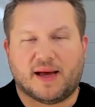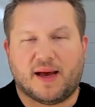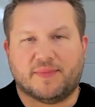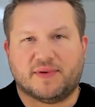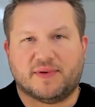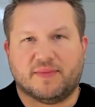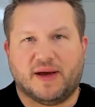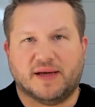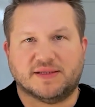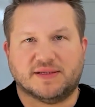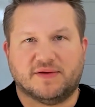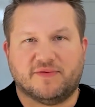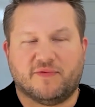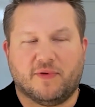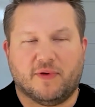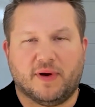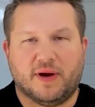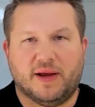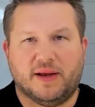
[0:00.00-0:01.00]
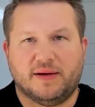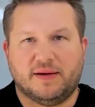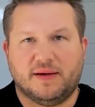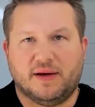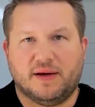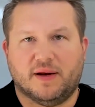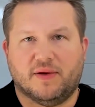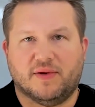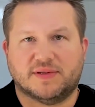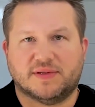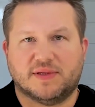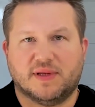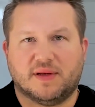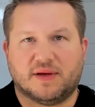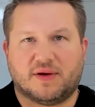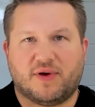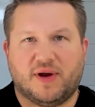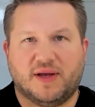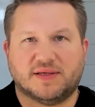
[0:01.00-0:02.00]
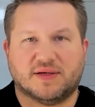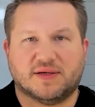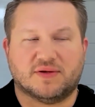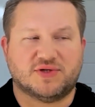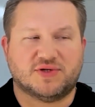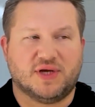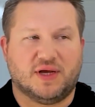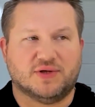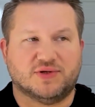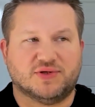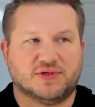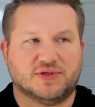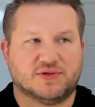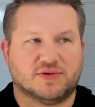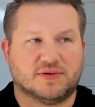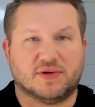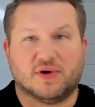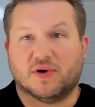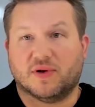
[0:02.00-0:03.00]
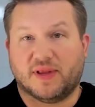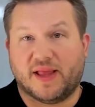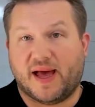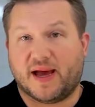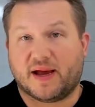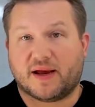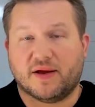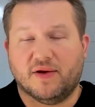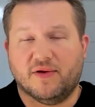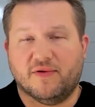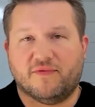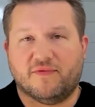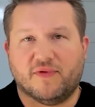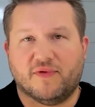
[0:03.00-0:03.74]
optimizing for it, it creates other challenges or lack of